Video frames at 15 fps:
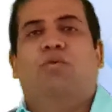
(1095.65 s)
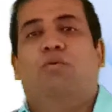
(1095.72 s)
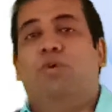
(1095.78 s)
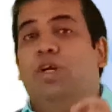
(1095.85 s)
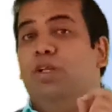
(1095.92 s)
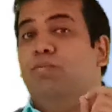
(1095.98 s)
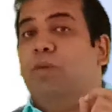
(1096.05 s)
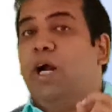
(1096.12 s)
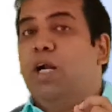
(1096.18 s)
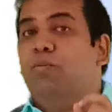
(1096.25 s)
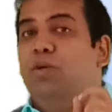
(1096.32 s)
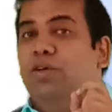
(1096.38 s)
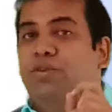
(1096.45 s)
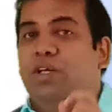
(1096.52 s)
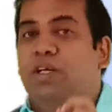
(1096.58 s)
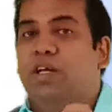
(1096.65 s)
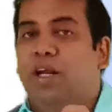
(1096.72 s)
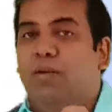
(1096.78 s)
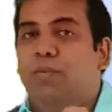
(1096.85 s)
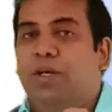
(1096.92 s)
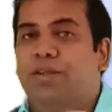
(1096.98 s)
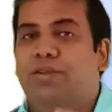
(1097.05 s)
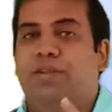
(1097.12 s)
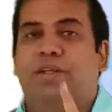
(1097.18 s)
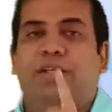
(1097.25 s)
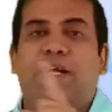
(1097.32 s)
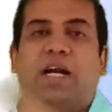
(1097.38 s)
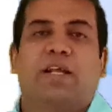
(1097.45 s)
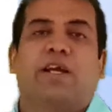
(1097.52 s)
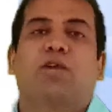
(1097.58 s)
it might be a single base
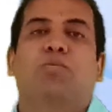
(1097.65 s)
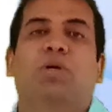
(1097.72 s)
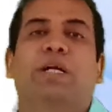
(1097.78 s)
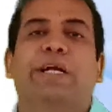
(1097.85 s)
that can be